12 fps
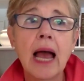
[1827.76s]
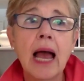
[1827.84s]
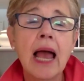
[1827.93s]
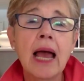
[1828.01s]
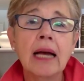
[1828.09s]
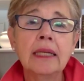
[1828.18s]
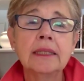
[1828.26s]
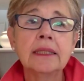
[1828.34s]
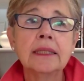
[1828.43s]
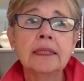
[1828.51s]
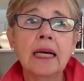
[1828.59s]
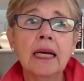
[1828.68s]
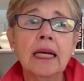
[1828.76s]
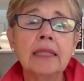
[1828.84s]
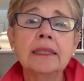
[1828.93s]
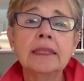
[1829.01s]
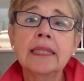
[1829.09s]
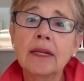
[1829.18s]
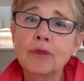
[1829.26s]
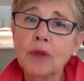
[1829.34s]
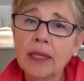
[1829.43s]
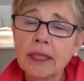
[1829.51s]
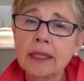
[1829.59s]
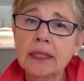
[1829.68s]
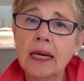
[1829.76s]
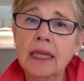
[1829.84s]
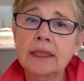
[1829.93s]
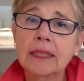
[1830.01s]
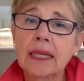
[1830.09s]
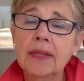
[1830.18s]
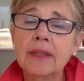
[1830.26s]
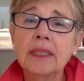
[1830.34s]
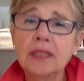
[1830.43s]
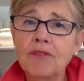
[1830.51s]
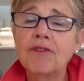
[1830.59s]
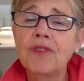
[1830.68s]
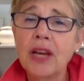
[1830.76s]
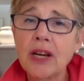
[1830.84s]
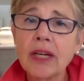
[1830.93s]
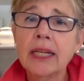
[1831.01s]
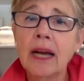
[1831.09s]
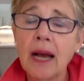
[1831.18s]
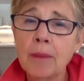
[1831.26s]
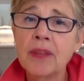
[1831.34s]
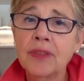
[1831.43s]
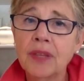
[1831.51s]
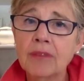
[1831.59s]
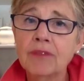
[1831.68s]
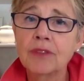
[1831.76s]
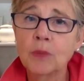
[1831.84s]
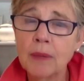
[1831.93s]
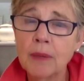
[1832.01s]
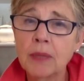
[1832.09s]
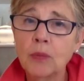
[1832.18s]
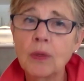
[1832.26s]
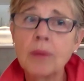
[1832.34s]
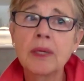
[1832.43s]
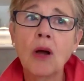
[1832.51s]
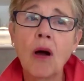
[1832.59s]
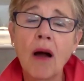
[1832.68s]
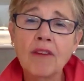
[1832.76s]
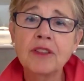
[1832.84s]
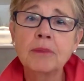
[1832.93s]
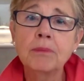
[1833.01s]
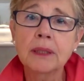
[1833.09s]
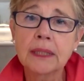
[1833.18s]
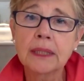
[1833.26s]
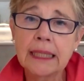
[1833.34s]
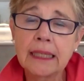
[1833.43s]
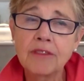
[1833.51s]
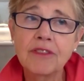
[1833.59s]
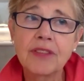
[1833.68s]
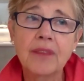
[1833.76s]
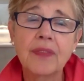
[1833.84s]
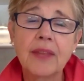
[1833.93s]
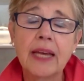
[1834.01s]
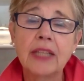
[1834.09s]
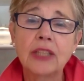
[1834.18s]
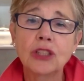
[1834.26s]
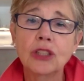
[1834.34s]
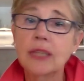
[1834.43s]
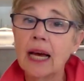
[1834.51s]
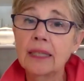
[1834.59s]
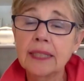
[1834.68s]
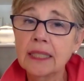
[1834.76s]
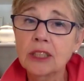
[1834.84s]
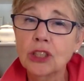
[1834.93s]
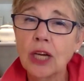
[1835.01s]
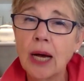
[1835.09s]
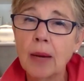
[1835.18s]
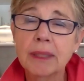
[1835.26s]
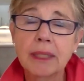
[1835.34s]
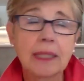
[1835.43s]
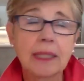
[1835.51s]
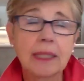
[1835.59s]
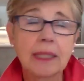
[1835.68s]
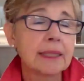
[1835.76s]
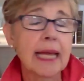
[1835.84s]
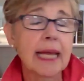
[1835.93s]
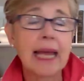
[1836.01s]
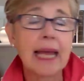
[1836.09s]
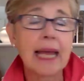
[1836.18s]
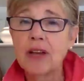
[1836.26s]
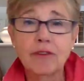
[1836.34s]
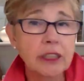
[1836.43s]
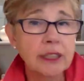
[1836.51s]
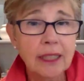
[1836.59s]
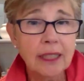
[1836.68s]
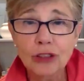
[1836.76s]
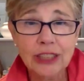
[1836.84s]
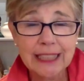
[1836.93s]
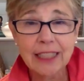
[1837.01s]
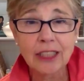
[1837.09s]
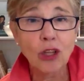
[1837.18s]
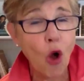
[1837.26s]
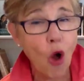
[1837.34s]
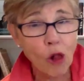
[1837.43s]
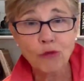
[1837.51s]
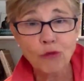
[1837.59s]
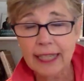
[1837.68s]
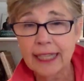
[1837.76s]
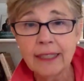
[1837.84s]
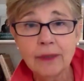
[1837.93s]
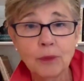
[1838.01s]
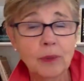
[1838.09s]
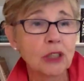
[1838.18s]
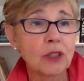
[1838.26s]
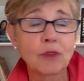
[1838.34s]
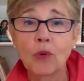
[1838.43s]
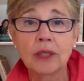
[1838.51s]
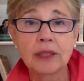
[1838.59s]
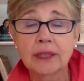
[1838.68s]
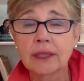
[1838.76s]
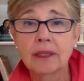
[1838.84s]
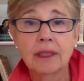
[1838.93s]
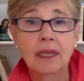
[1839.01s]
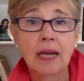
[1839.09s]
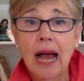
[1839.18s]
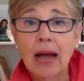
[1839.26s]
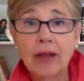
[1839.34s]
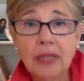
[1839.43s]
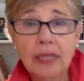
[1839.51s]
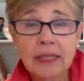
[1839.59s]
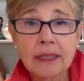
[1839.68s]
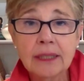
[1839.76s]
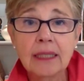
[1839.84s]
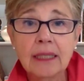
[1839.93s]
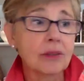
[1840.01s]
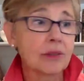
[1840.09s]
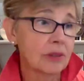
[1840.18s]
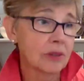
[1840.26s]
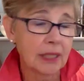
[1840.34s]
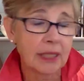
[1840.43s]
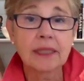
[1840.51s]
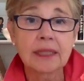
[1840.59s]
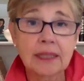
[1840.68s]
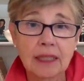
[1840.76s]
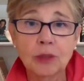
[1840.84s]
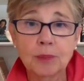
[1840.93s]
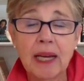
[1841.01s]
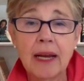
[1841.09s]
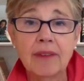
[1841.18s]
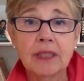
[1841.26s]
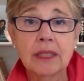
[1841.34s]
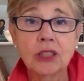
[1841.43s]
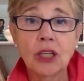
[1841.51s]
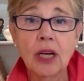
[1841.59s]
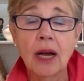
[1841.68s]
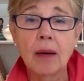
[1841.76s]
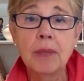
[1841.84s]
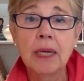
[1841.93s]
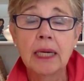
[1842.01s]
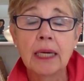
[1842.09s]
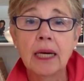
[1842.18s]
And instead of recognizing this is a very common thing for women, women often believe that they should not take a job unless they have every single skill already, which, of course, how do you get the skills? You get the skills by having the job.